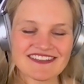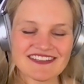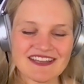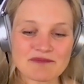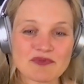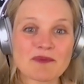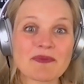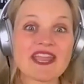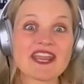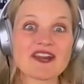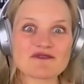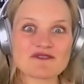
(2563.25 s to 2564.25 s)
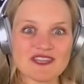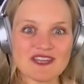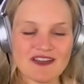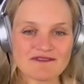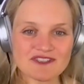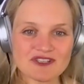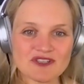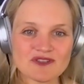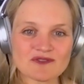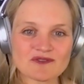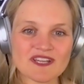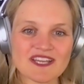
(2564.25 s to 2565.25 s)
and prepare for the afternoon.